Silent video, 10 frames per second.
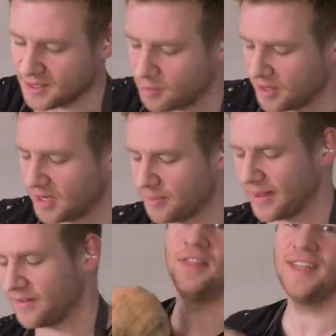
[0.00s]
I wanted to
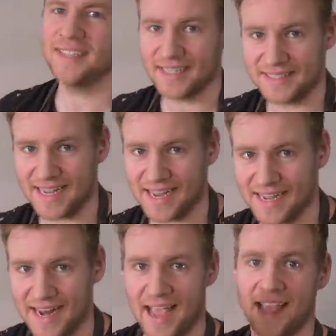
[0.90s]
be, this has
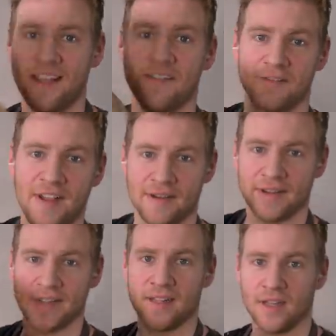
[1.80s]
taken a
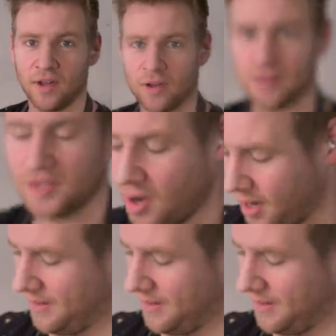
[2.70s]
very long time.